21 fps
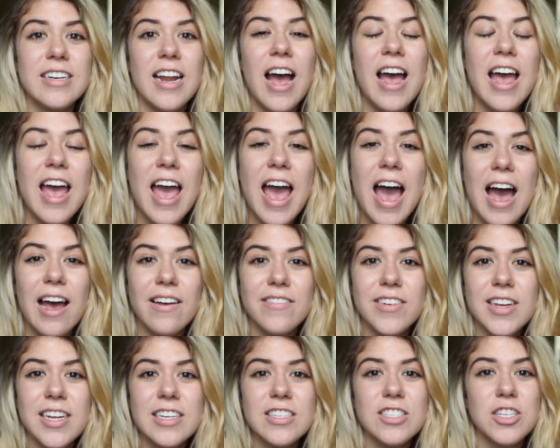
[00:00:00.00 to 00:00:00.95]
not
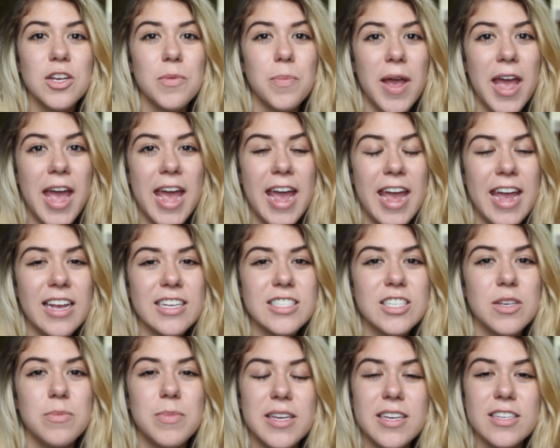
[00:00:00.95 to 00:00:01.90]
having to pay
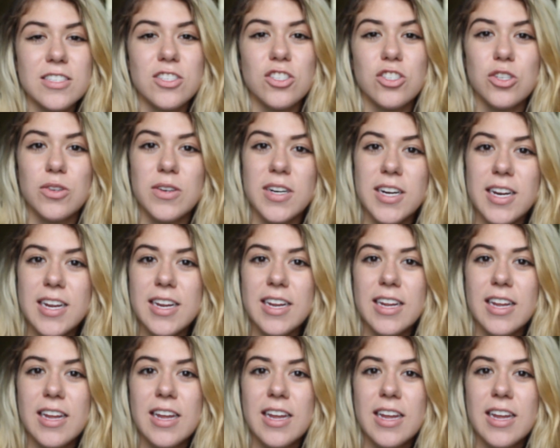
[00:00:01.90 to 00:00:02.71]
to be a student